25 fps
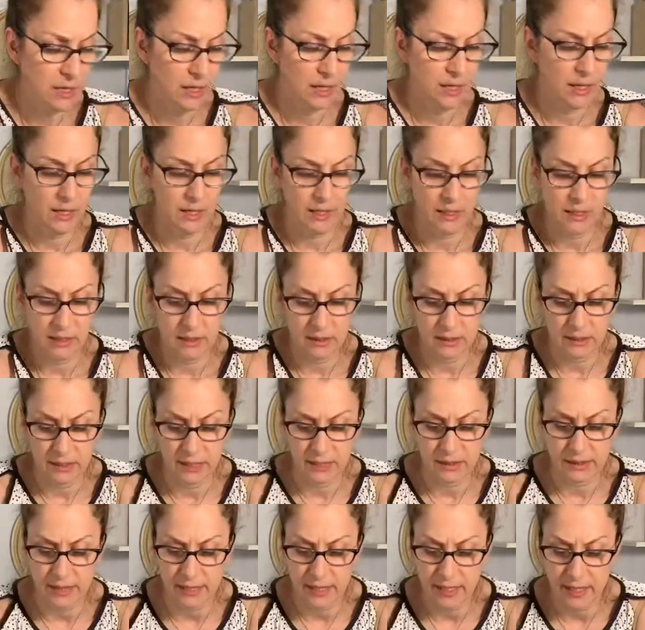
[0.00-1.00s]
And
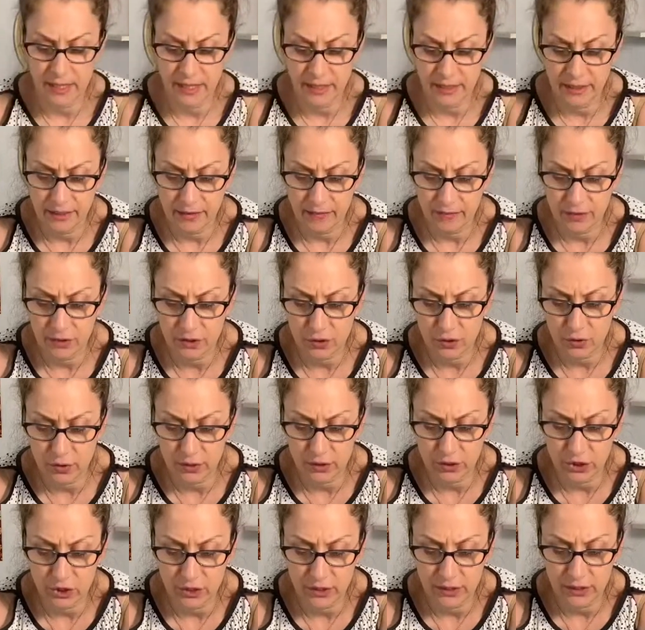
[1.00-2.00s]
as I kind of
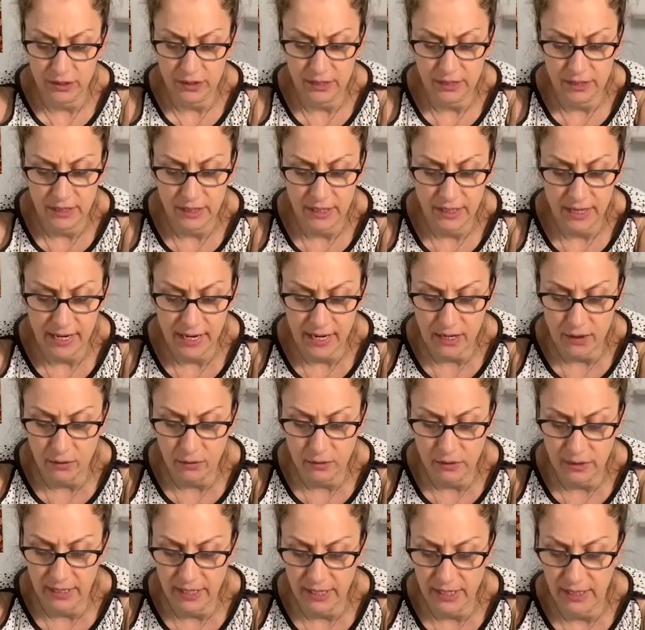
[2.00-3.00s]
stretch it
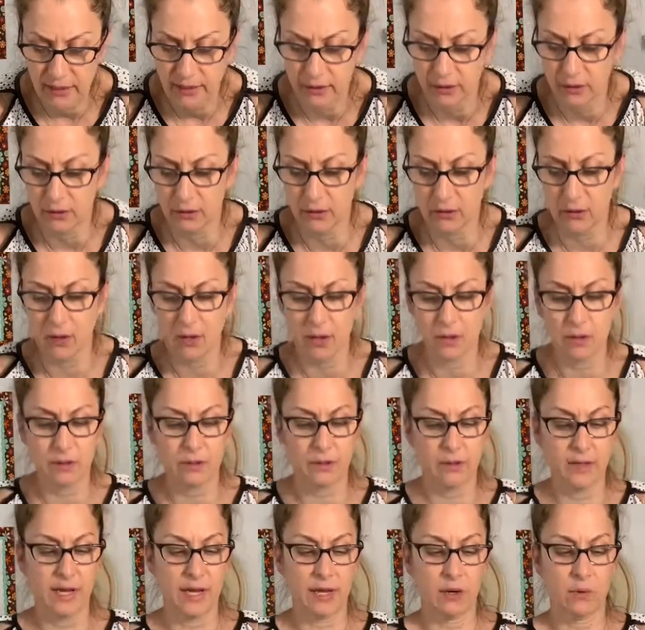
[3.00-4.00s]
out and along
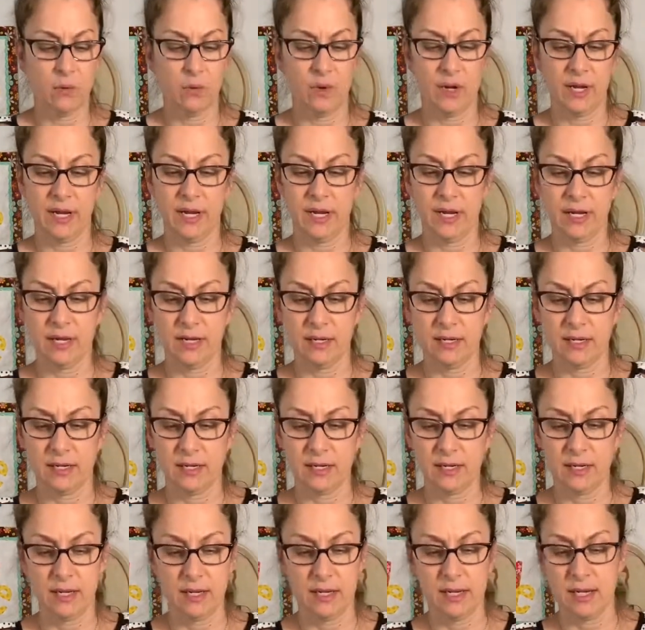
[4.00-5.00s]
that way,
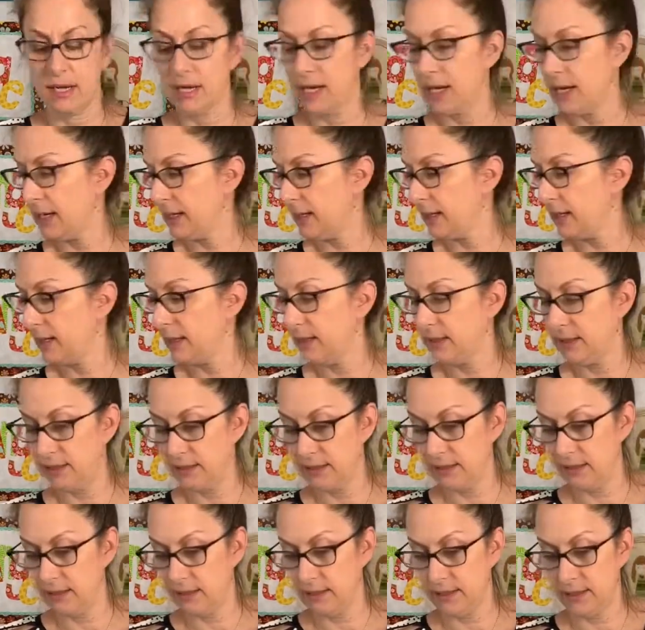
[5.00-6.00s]
I can
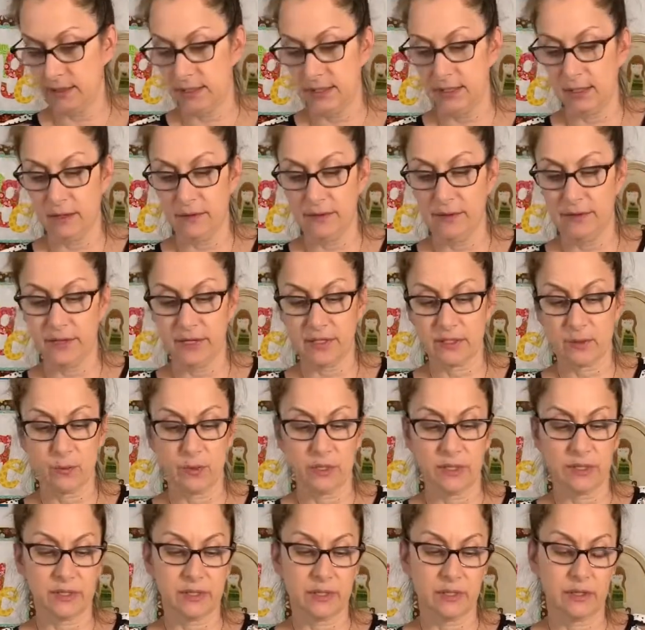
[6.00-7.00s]
tell that that's what
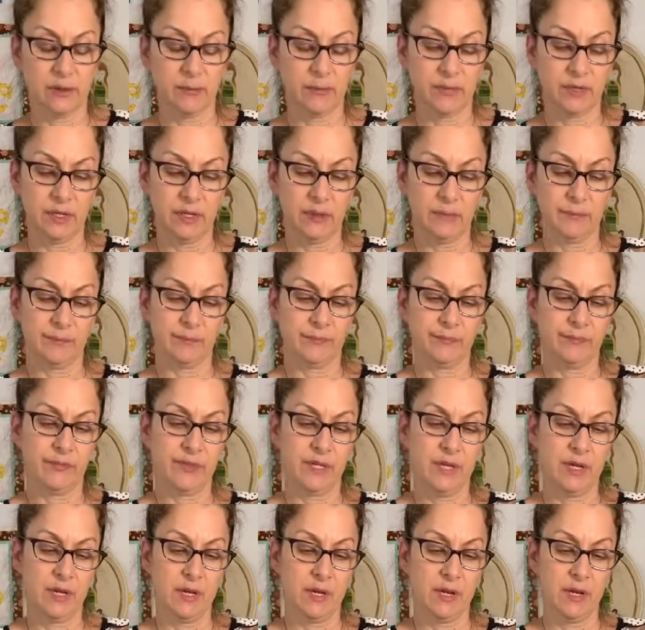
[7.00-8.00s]
it's going to be.
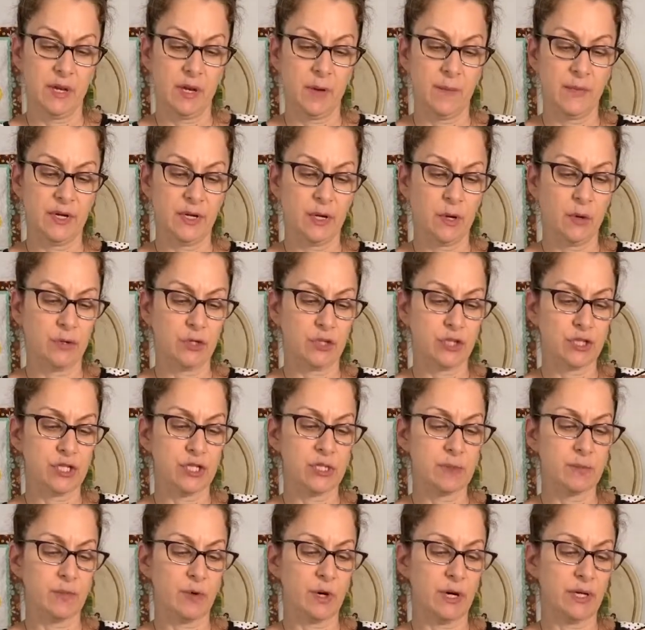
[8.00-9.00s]
I'm going to go and just
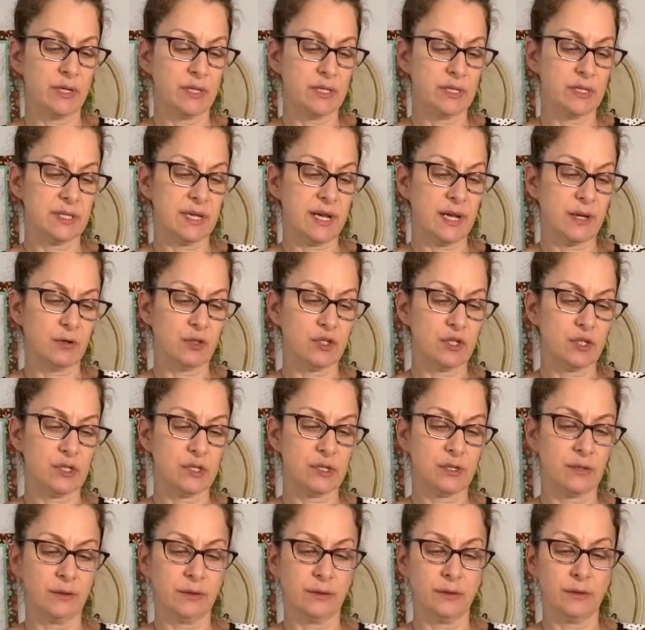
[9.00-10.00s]
spread this out just a
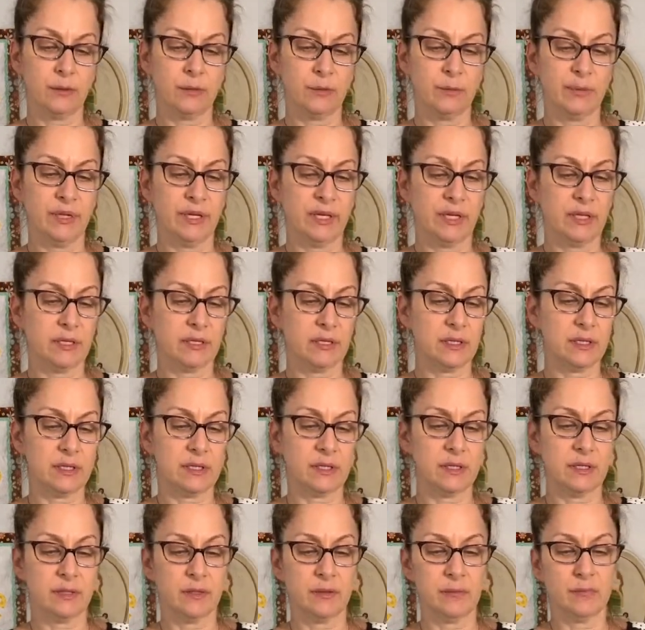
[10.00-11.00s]
little bit
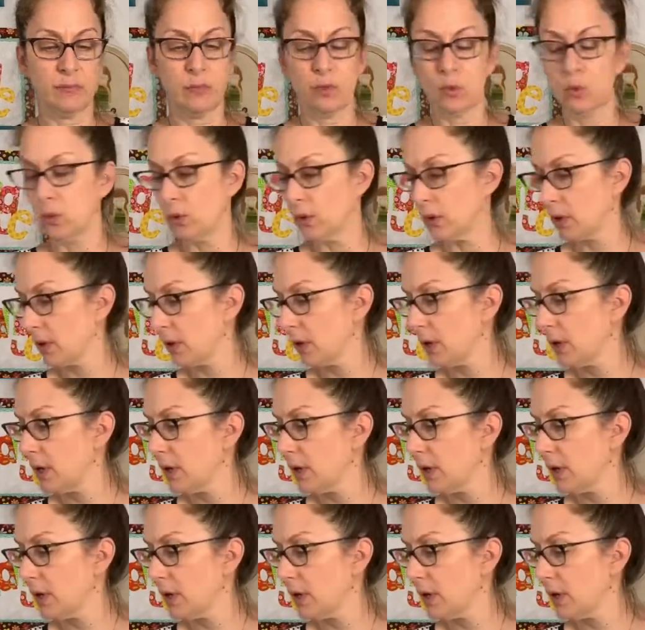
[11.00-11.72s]
more,